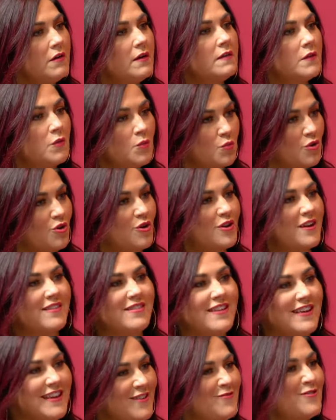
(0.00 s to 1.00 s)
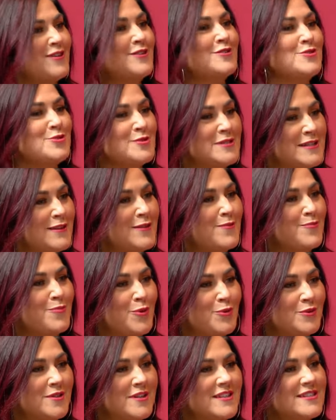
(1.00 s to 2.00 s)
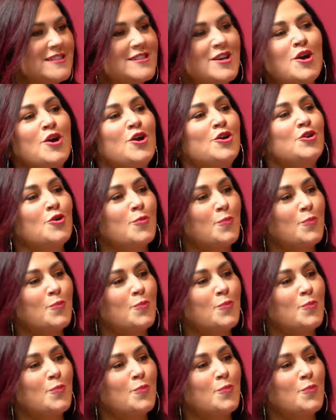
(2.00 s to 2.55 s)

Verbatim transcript: in the world i think even as you said the boldness yeah.